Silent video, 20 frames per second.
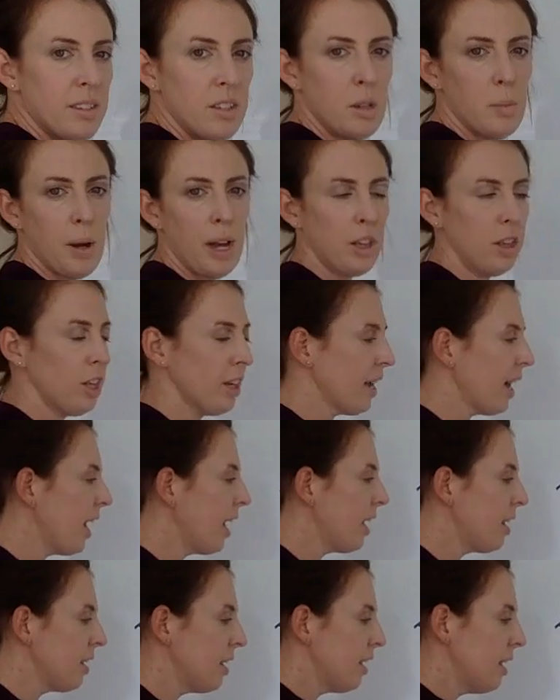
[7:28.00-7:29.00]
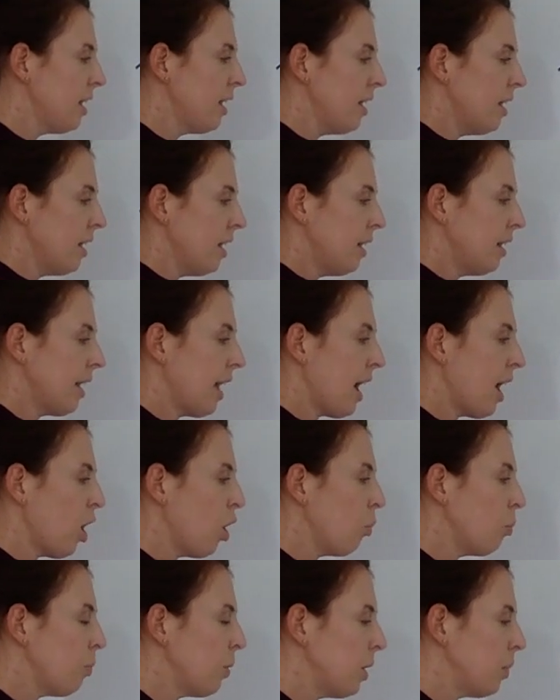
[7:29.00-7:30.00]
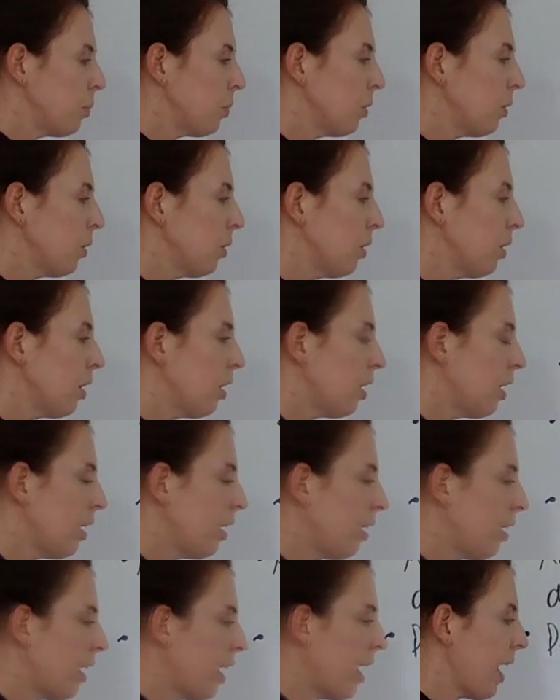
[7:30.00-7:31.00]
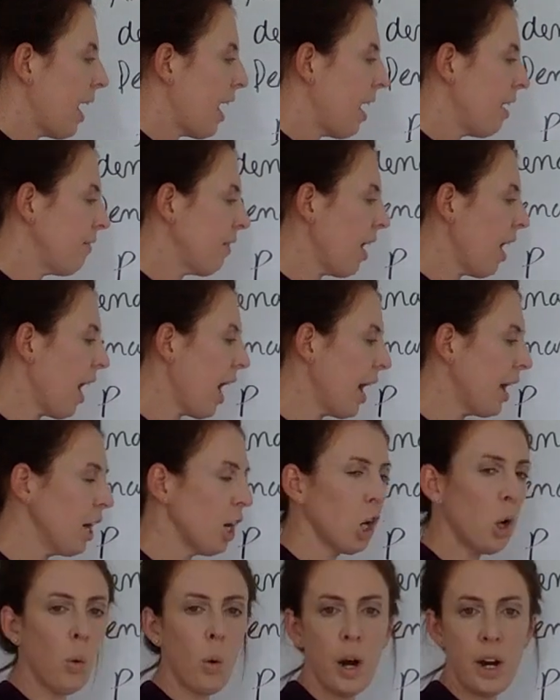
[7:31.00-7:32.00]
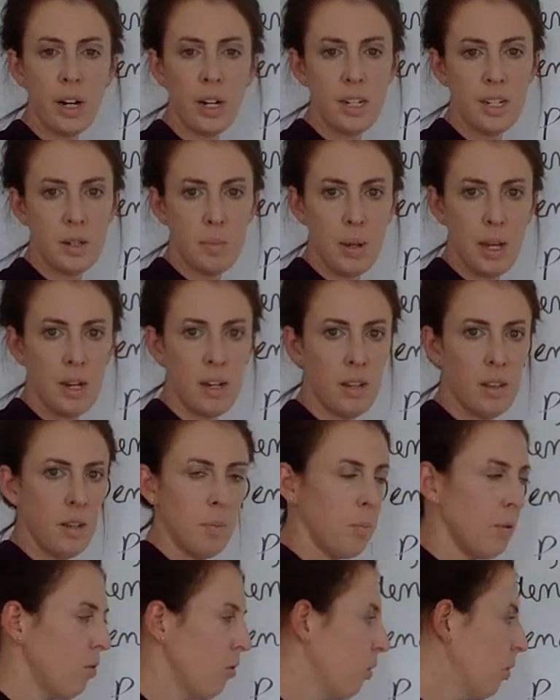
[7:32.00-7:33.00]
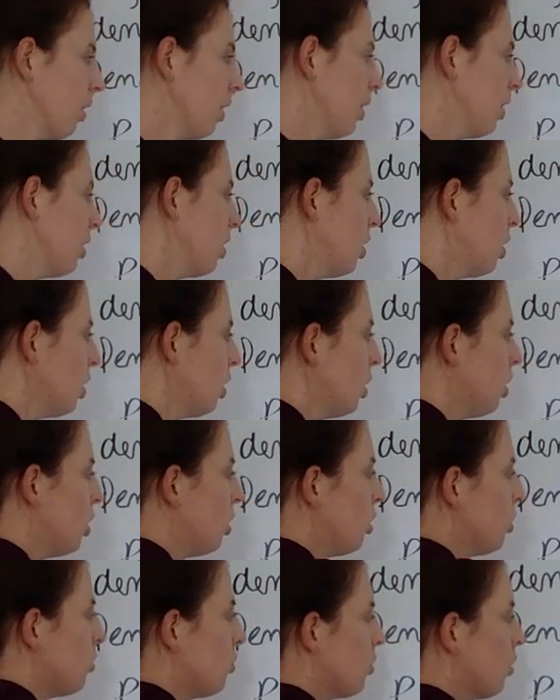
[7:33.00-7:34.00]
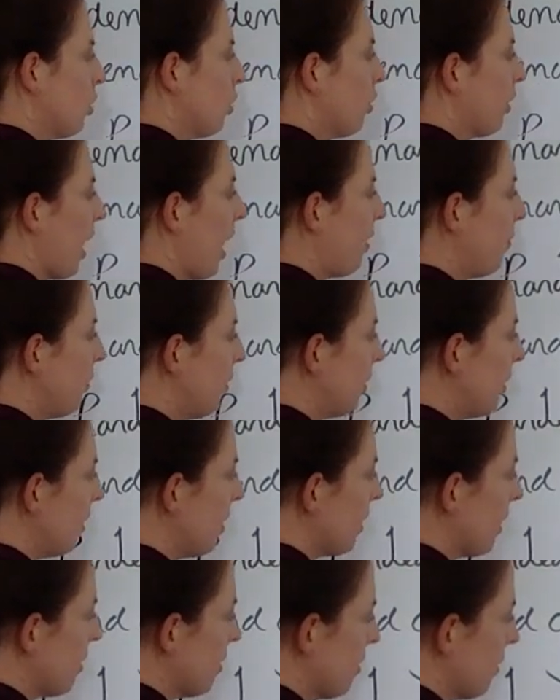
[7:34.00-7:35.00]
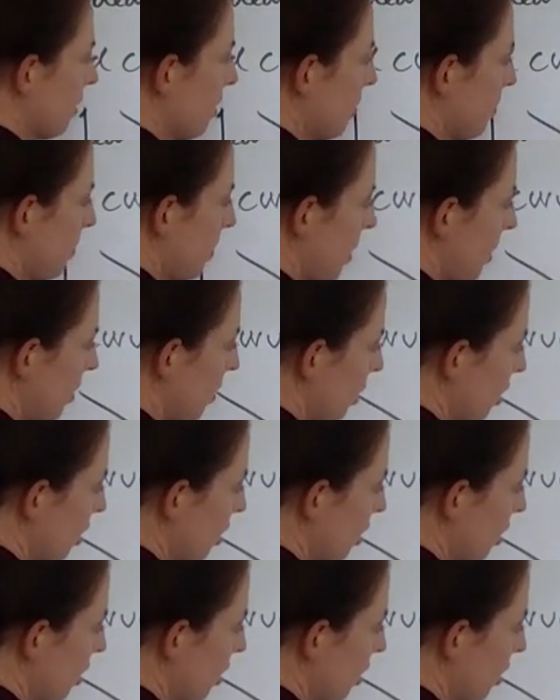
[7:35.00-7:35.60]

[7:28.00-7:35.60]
that you might look at, now people have a higher quantity demanded than before. So graphically, that's going to mean